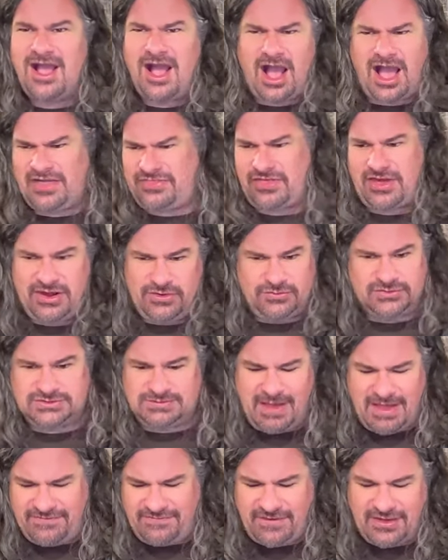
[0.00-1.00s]
I thought it was
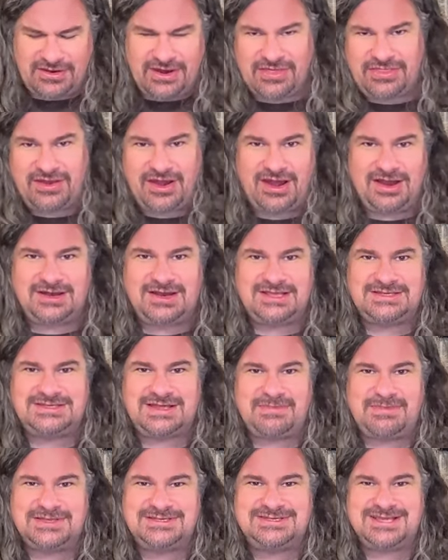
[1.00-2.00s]
my fault. I thought I had done
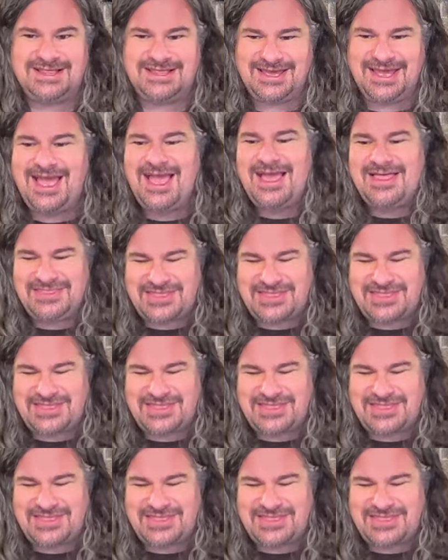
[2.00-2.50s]
something silly.